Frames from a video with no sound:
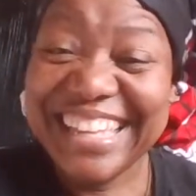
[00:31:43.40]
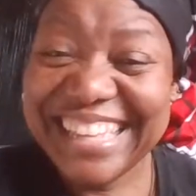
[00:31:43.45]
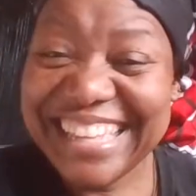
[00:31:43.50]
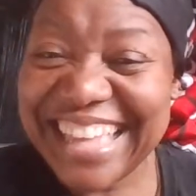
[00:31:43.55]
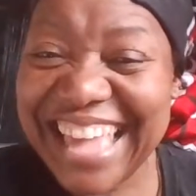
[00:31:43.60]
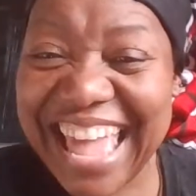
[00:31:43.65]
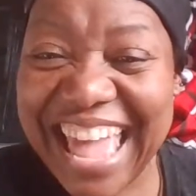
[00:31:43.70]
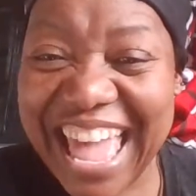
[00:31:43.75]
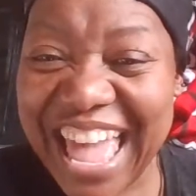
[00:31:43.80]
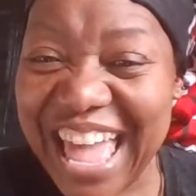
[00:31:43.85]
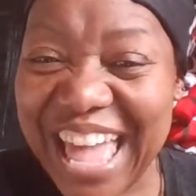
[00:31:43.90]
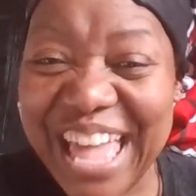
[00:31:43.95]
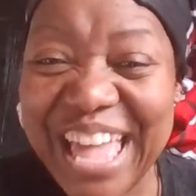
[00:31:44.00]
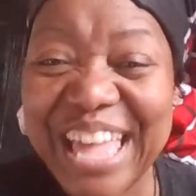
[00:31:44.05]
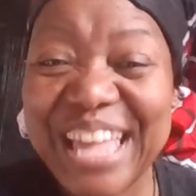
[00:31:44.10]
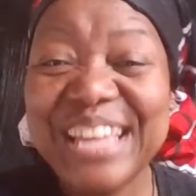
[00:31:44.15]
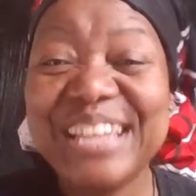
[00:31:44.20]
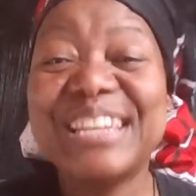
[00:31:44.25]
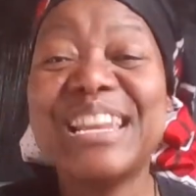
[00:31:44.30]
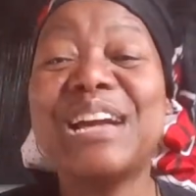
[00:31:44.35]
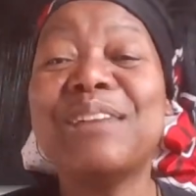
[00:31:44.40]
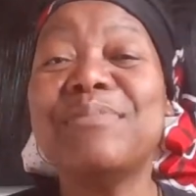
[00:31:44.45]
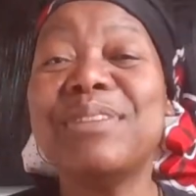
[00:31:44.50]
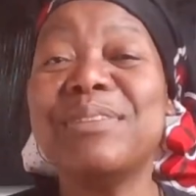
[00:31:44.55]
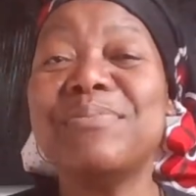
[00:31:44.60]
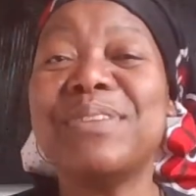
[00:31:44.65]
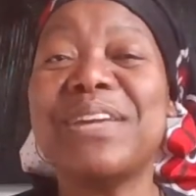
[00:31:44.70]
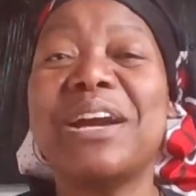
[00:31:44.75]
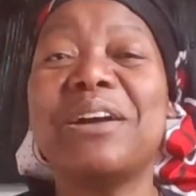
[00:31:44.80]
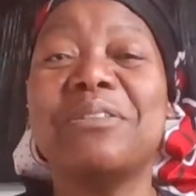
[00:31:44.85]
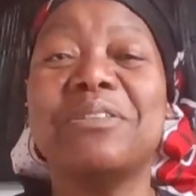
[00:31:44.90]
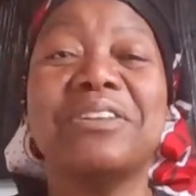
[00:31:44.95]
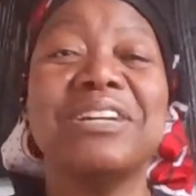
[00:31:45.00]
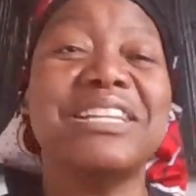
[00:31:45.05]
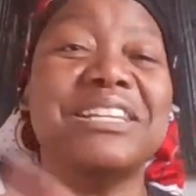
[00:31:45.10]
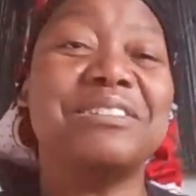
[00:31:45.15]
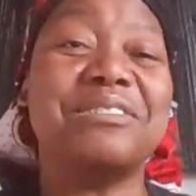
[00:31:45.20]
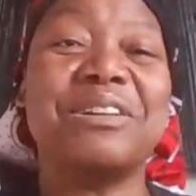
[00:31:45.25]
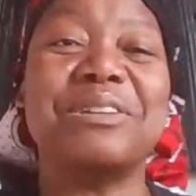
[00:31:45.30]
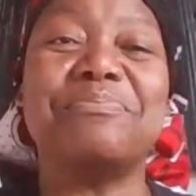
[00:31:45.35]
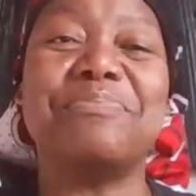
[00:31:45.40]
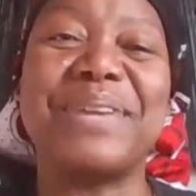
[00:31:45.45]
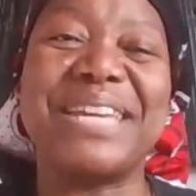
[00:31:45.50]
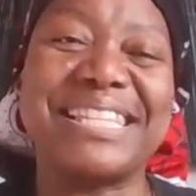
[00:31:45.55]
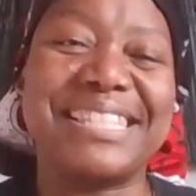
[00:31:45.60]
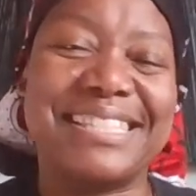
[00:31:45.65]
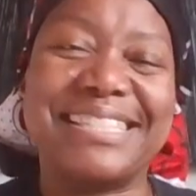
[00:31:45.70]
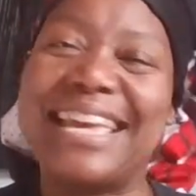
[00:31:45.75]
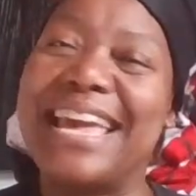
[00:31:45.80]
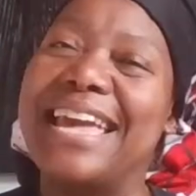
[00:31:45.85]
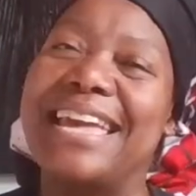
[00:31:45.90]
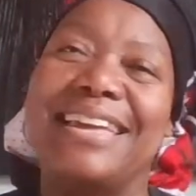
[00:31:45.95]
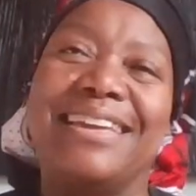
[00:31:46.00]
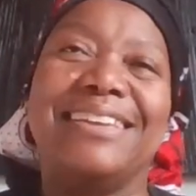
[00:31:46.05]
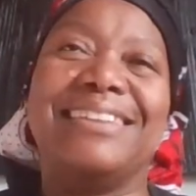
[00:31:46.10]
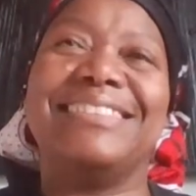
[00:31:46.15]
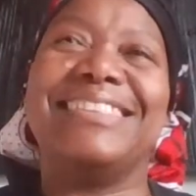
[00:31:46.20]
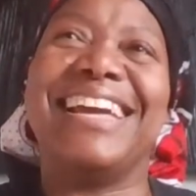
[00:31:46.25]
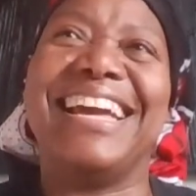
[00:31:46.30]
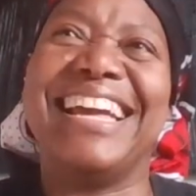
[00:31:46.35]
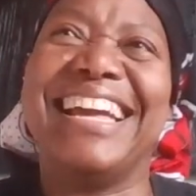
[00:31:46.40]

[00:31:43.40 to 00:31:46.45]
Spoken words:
Yeah, Namibia only got best day.